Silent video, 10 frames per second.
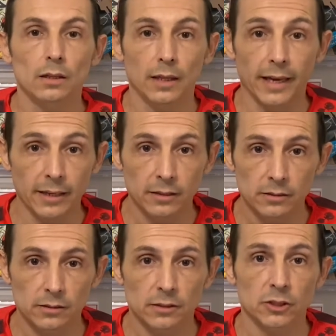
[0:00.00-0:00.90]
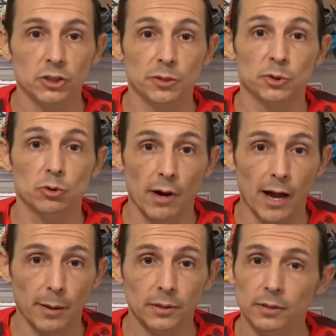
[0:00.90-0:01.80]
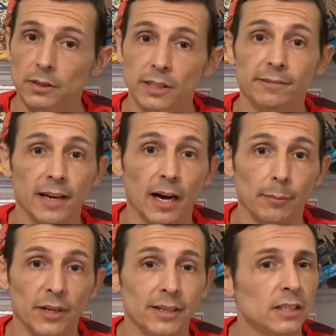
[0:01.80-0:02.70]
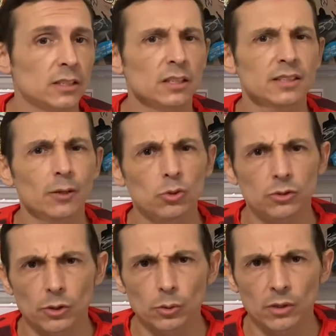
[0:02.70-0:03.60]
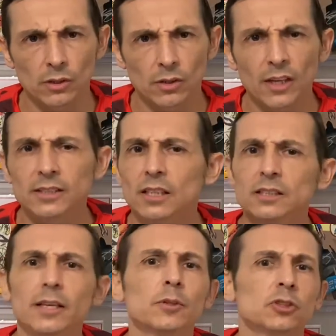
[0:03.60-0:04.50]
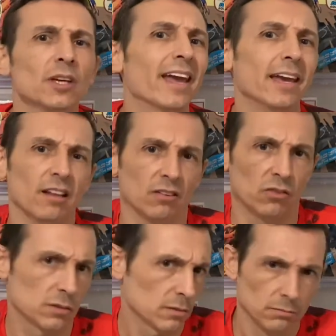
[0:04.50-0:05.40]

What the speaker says: like, subscribe, leave a comment. Tell us how we're doing. Tell us how much you hate us.